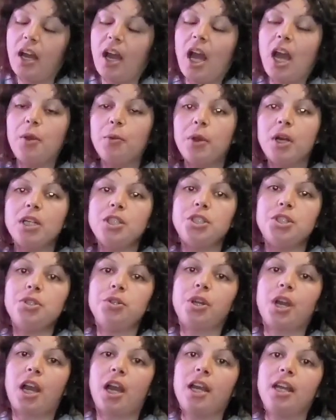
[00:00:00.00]
I watch
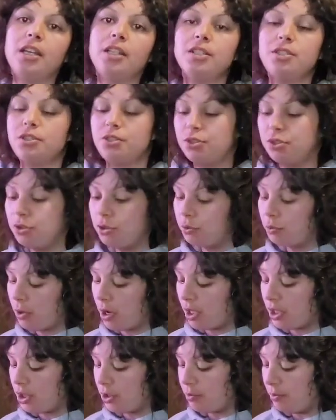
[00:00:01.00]
you guys, you
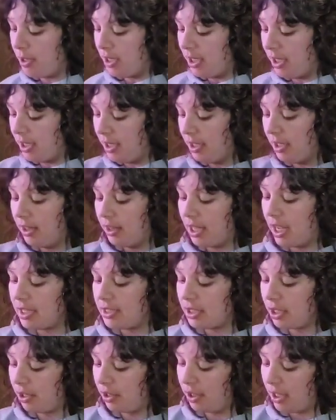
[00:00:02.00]
watch me.
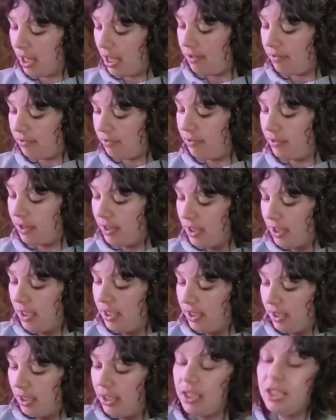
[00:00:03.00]
That's how life
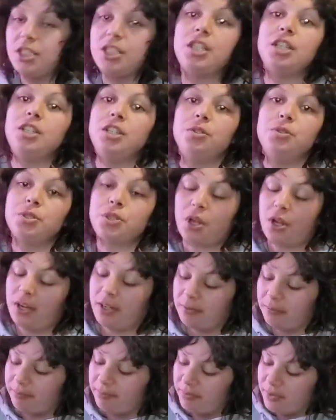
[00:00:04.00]
continues
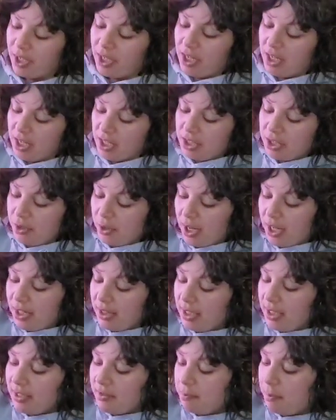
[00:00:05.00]
on. So
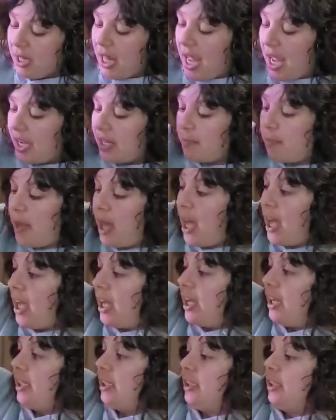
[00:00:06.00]
in this black
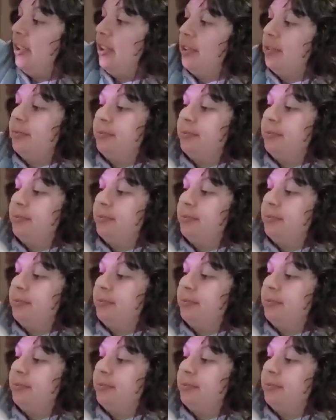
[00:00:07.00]
bag,